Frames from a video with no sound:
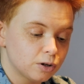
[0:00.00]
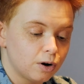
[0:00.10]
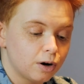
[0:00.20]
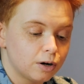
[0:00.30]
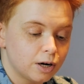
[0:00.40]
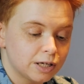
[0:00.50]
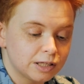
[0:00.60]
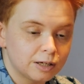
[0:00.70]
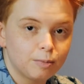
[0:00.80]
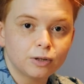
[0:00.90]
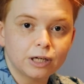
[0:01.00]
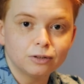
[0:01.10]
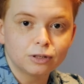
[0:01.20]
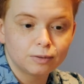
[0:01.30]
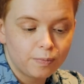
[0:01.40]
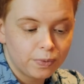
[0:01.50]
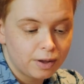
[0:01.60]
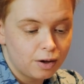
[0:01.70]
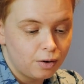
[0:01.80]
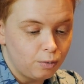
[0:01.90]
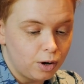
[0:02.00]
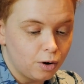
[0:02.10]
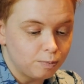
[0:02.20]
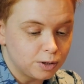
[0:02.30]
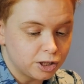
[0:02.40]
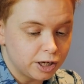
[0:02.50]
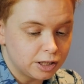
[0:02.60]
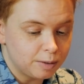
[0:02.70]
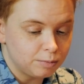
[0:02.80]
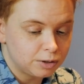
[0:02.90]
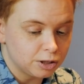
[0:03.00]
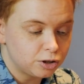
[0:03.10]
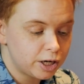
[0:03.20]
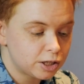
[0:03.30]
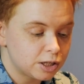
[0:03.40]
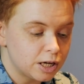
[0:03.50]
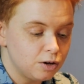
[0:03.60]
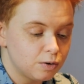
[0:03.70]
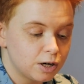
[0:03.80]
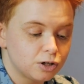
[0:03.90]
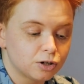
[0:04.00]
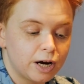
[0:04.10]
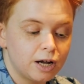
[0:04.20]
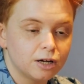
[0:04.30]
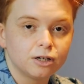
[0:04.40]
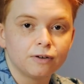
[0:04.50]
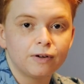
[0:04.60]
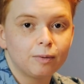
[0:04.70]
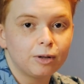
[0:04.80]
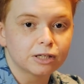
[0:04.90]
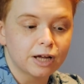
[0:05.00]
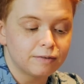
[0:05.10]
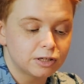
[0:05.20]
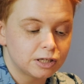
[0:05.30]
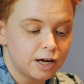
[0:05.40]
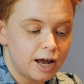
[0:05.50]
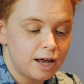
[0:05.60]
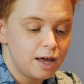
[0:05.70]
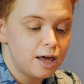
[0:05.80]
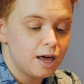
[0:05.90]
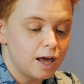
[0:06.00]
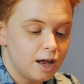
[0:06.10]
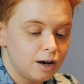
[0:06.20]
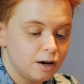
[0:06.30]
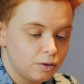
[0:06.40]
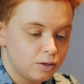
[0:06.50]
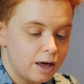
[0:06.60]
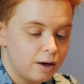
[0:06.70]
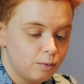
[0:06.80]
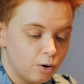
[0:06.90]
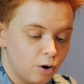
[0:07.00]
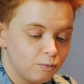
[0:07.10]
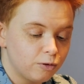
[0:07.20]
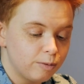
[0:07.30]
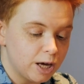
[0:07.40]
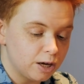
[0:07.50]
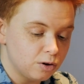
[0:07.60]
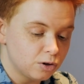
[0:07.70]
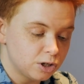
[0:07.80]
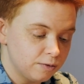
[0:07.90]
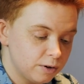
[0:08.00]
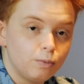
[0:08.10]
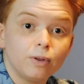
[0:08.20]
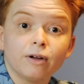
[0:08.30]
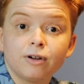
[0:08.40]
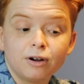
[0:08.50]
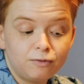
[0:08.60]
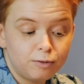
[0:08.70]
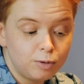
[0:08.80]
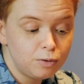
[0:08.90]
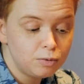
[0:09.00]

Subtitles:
on autistic meltdowns. We hope to share tips and tricks that you can integrate into your family's lives today and that will hopefully make a huge difference. We love hearing from you,